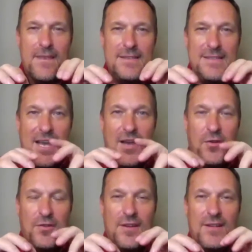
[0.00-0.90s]

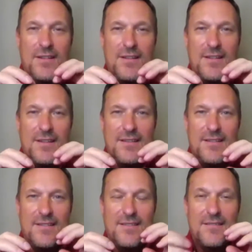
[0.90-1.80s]
downed
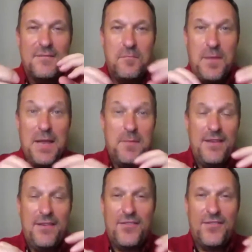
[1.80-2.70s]

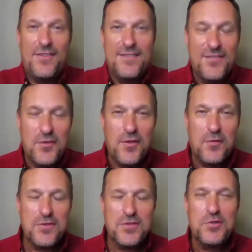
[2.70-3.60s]
babies. So there
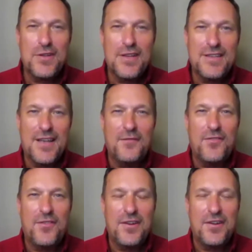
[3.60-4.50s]
were 2 little
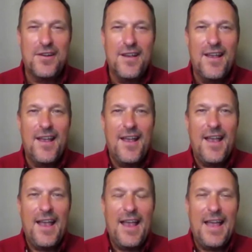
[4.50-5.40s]
doves there.
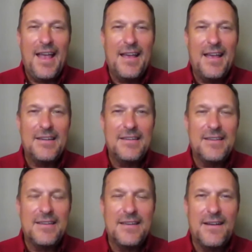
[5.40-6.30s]
And
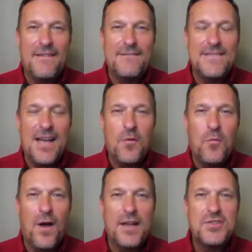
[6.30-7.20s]
I
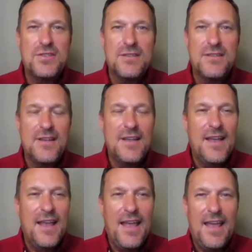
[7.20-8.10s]
watched,
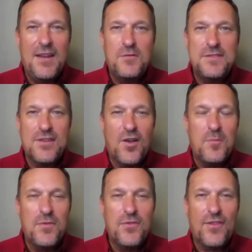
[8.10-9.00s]
and it was
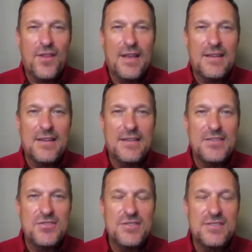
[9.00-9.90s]
almost like
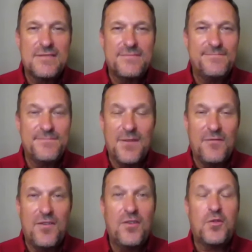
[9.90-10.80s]
just
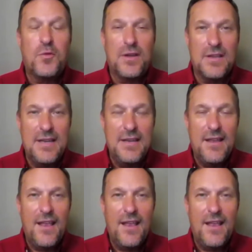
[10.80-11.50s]
very quickly,